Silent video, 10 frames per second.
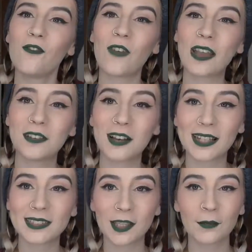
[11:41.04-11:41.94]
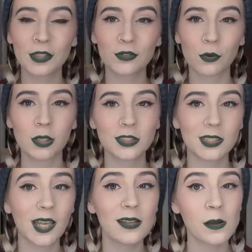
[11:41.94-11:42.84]
Thank you guys so much for
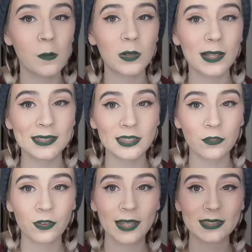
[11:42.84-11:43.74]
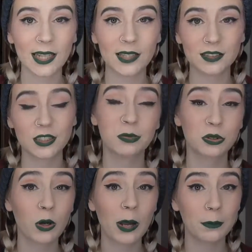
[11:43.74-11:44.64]
watching. Please don't forget to hit the
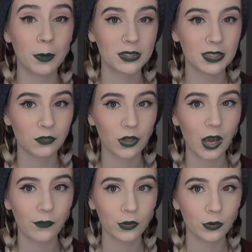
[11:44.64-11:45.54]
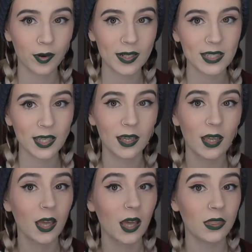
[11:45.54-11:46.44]
subscribe button if you haven't already.
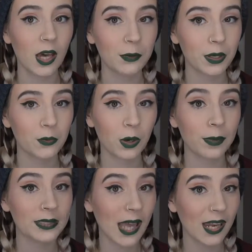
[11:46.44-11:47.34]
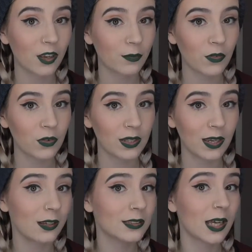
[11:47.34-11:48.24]
That way you won't miss any of my
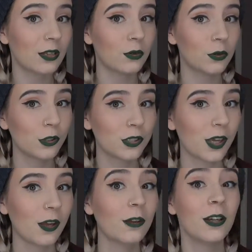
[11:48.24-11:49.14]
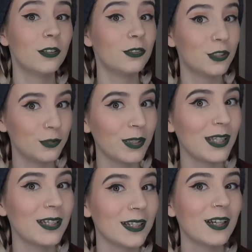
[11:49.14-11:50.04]
videos and you'll also do
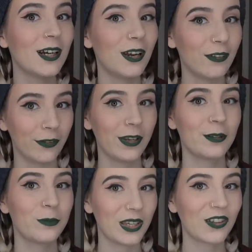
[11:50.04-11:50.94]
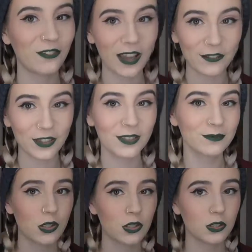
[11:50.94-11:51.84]
me a real big favor.
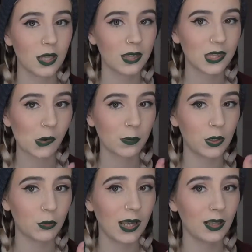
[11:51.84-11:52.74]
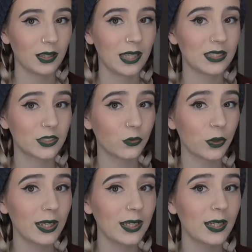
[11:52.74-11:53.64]
you could do that, that would be great. It's
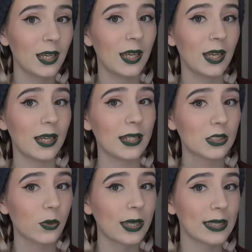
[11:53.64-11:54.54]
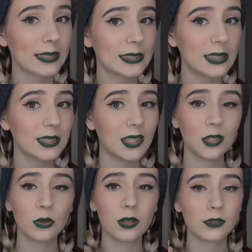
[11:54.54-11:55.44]
free, it's quick, it's easy.
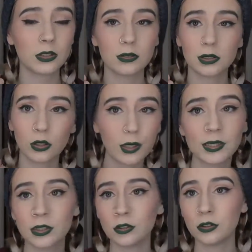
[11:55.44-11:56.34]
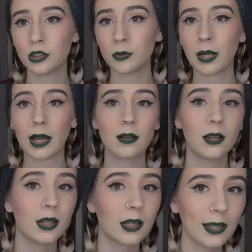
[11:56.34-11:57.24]
All you have to do is log into your YouTube account,
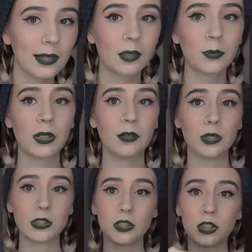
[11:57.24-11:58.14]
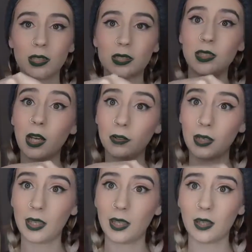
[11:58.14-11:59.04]
click the button, which is just down
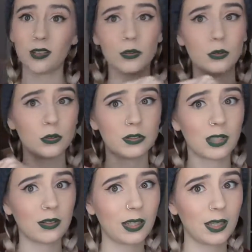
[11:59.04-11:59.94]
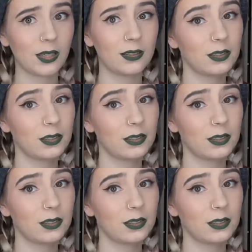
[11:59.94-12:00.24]
here or down here.